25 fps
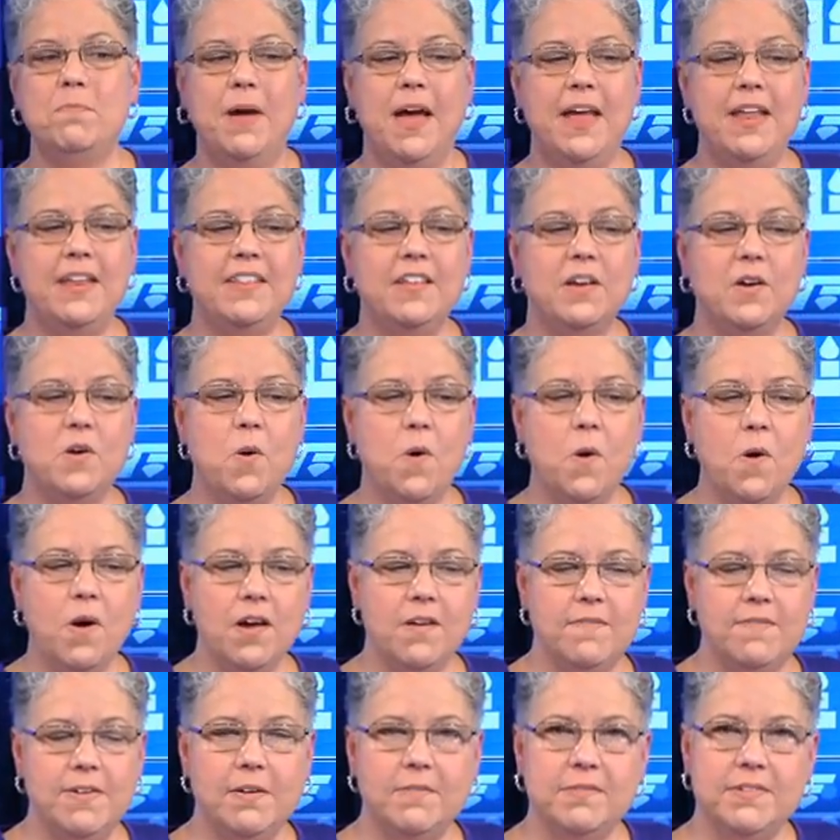But the
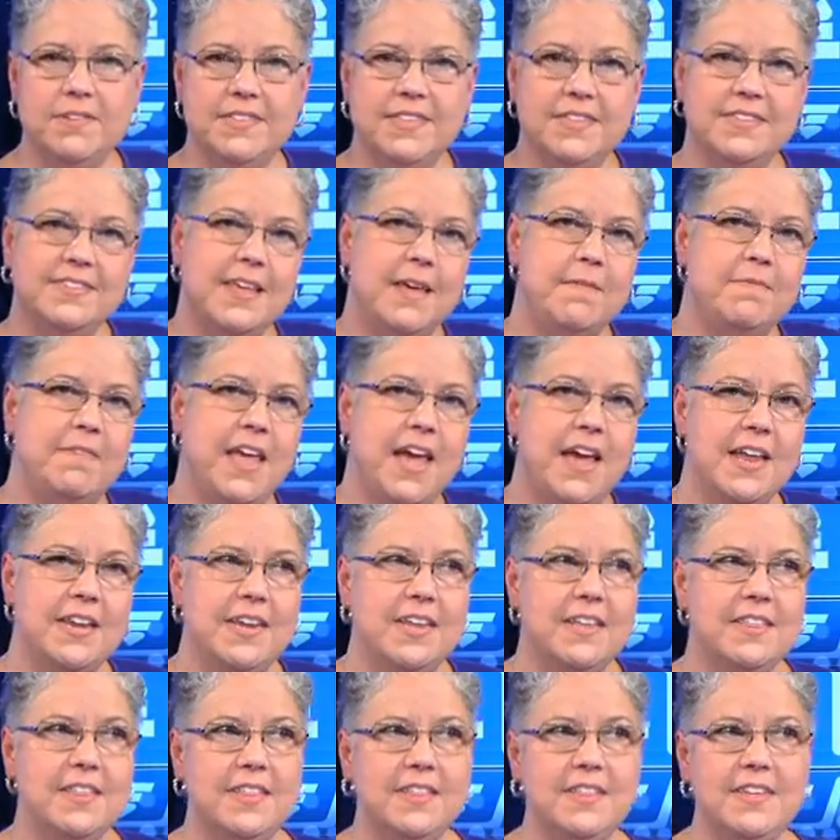core of it was the same, the
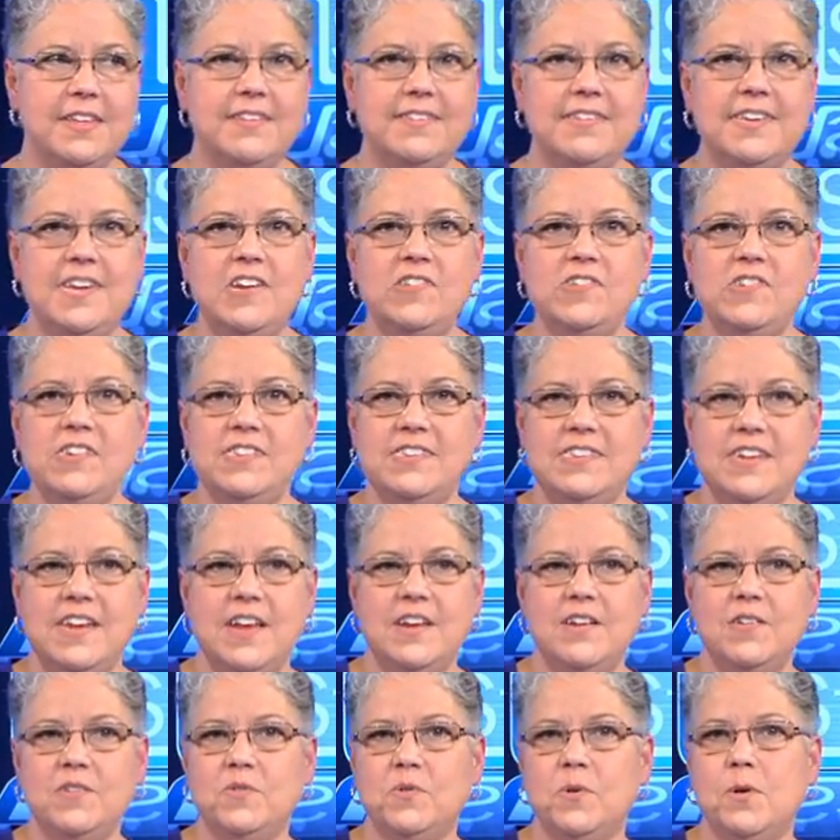idea that these teaching
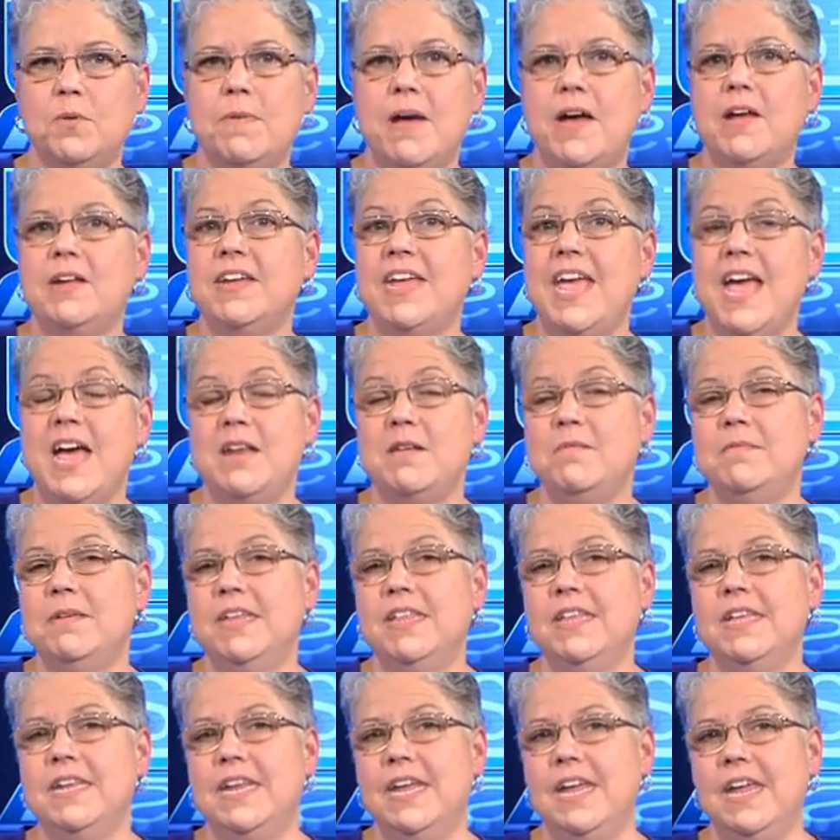standards were about
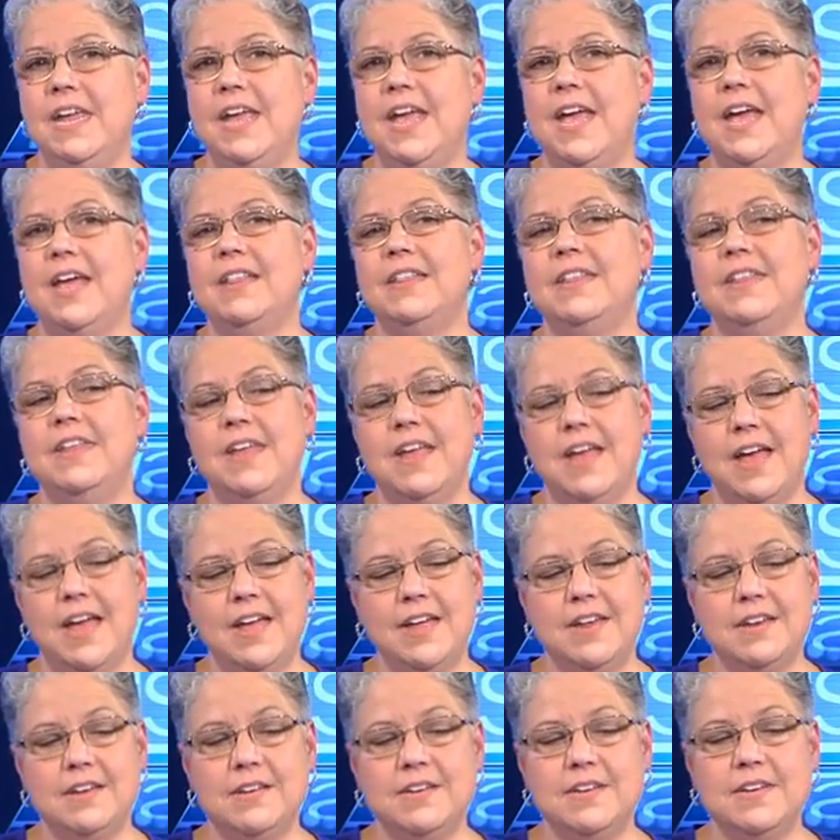accountability and, the,
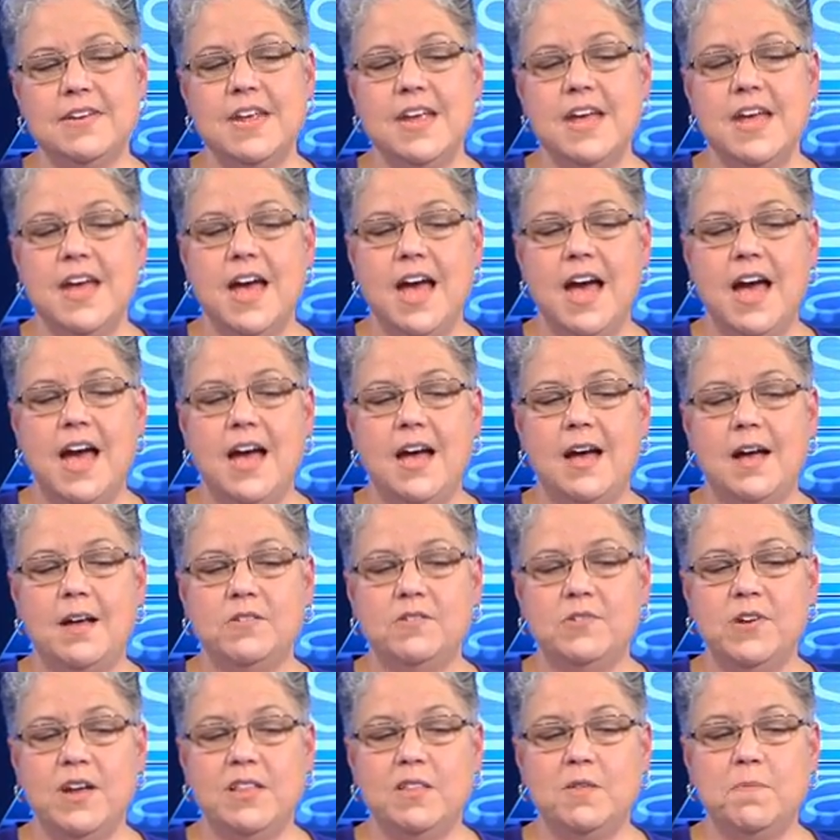and uh,
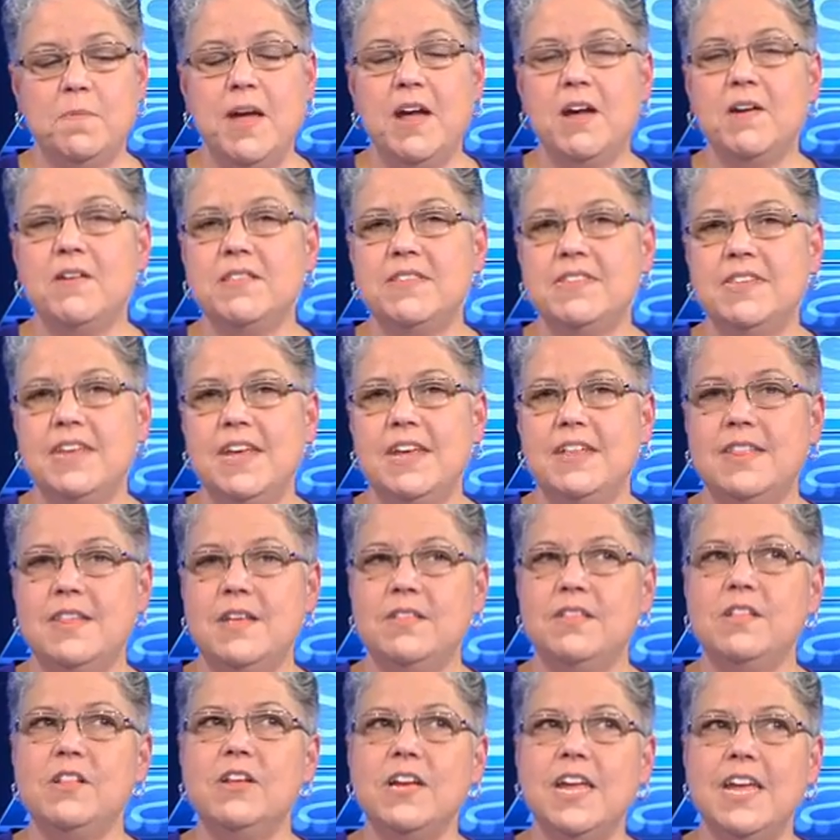transparency, and
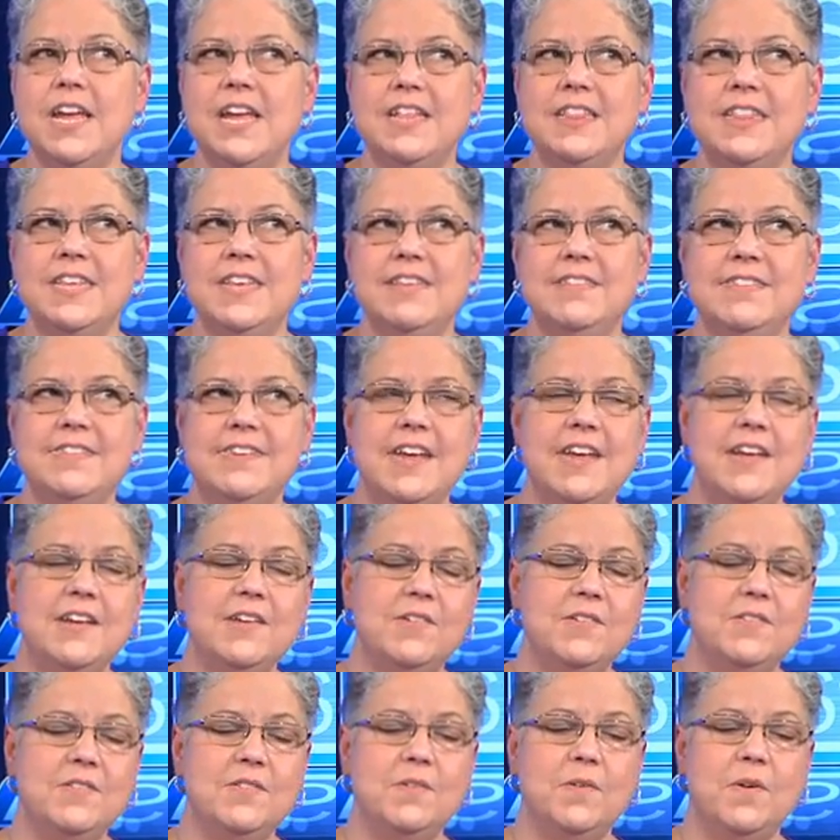that looking at these
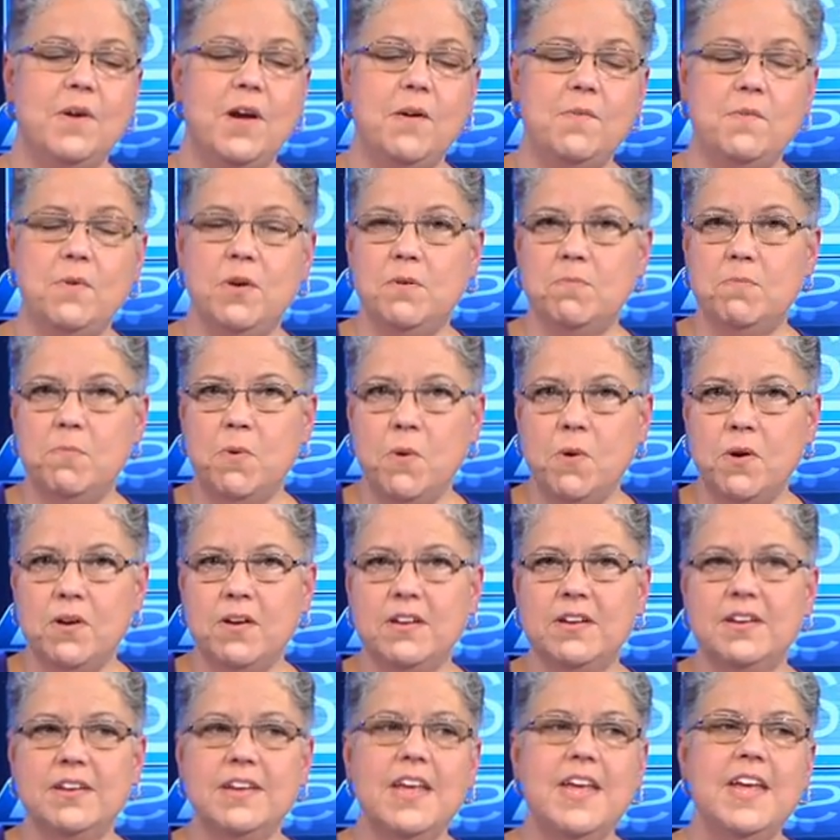standards are, were
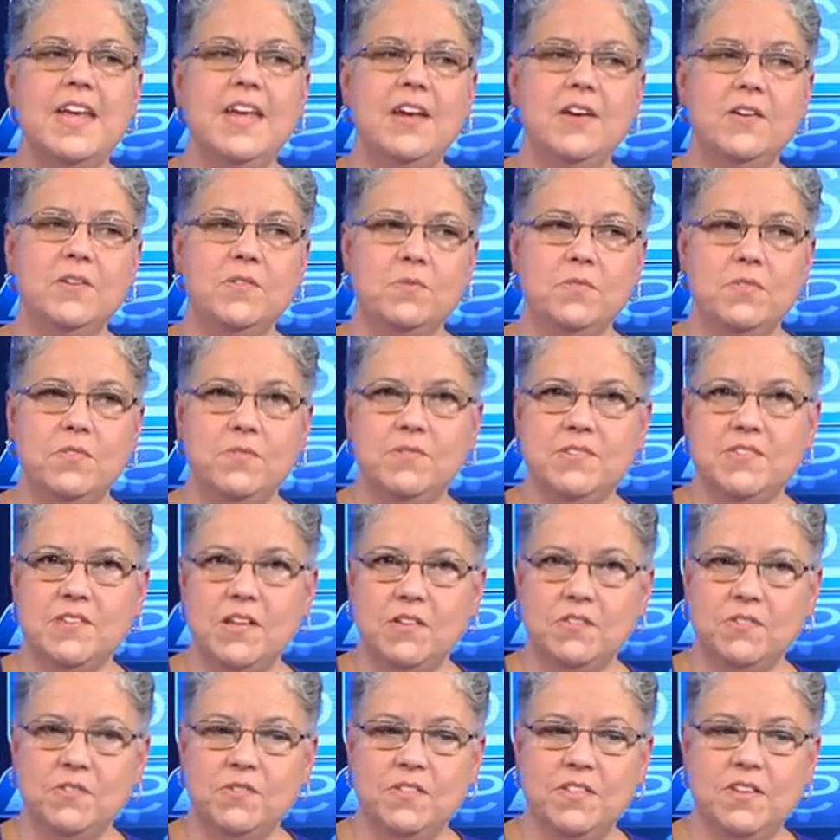important. Here's the
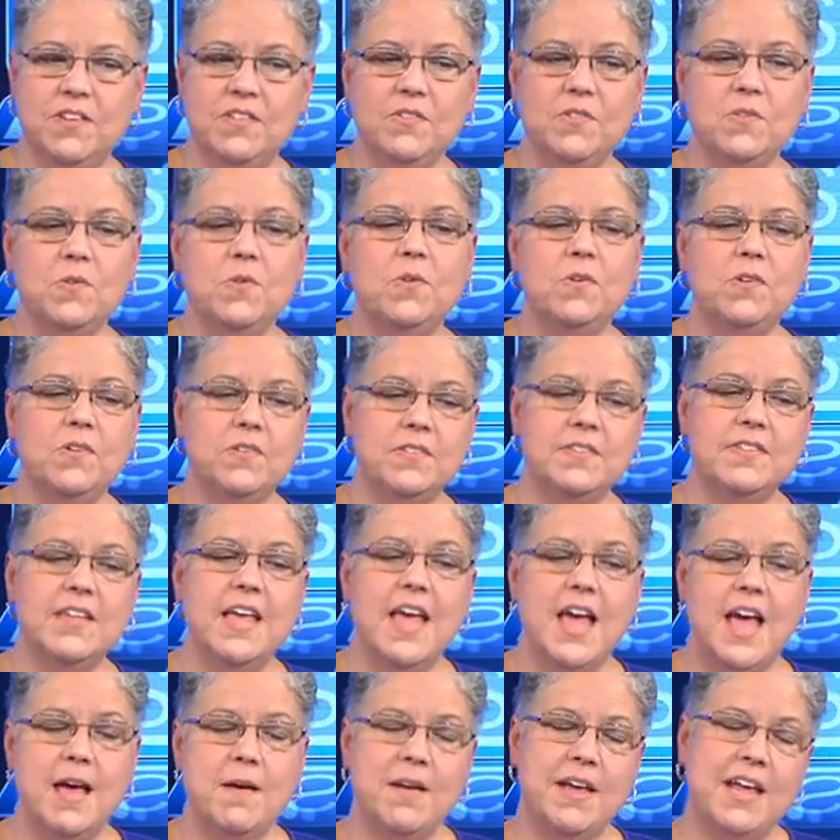results for these schools.
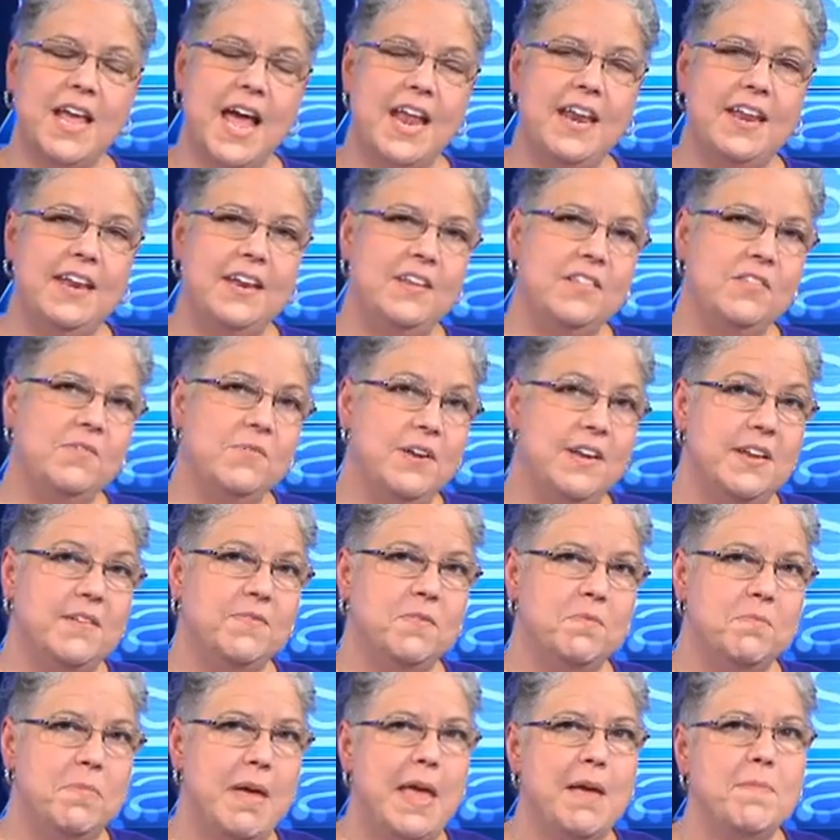It got into three
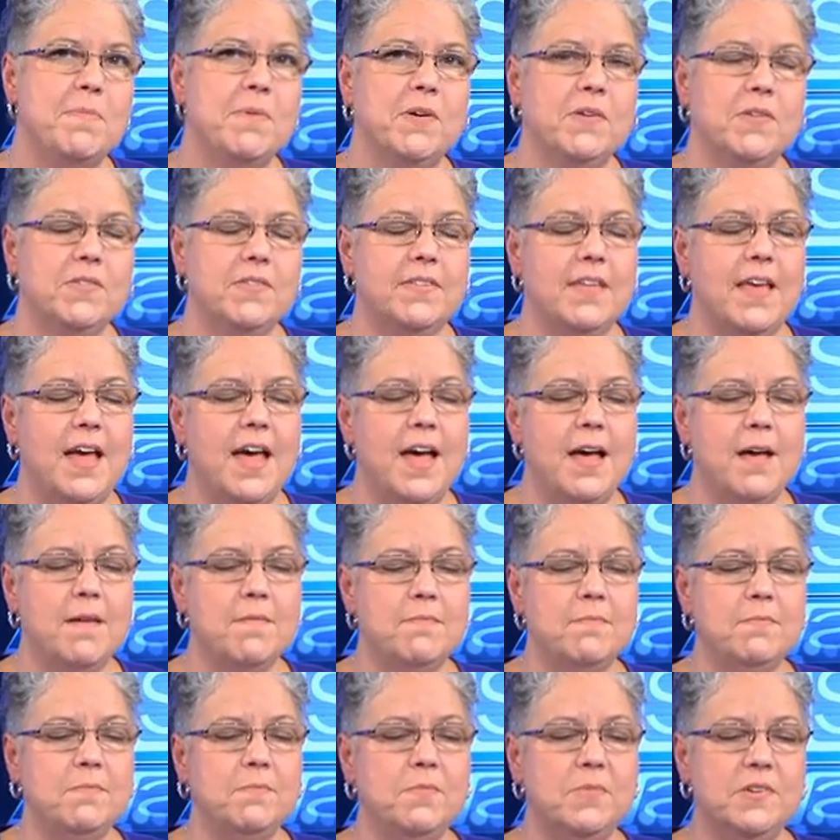different papers,
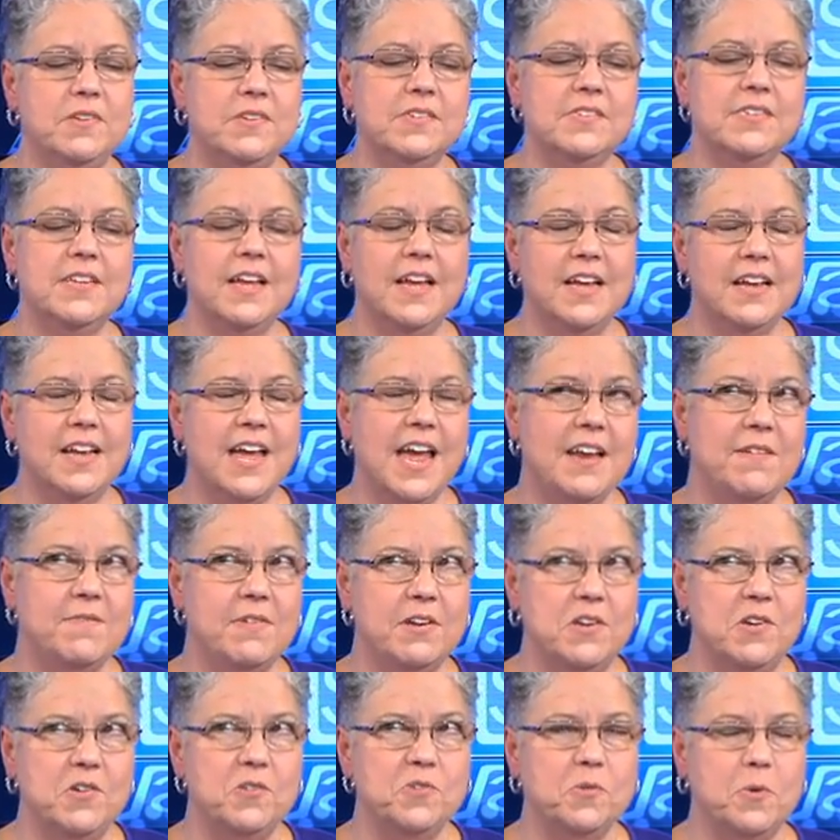um, which is kind of
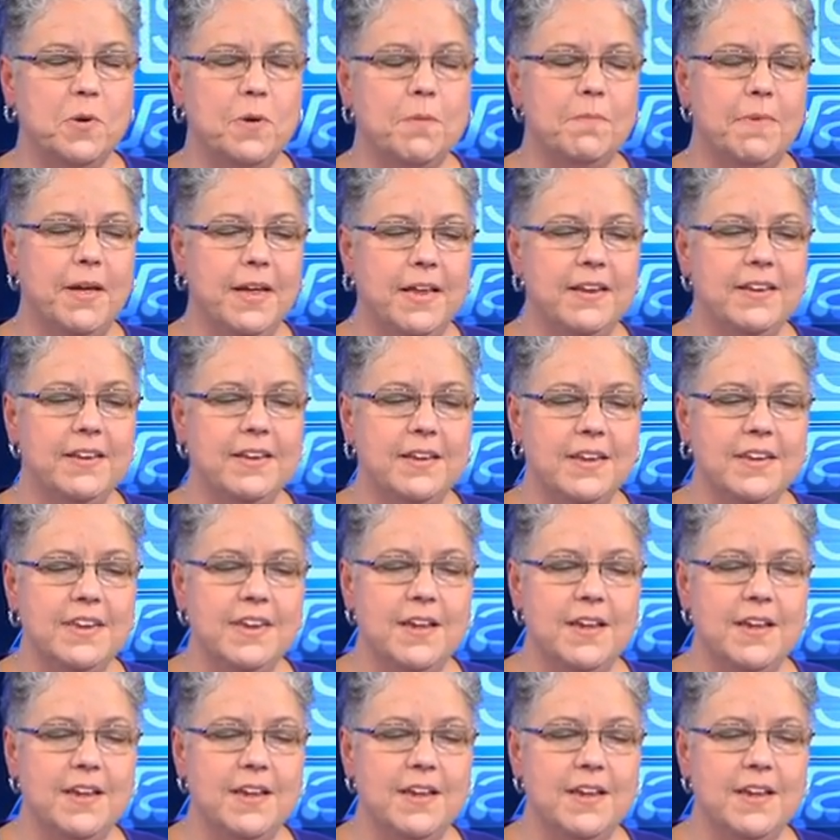unusual. But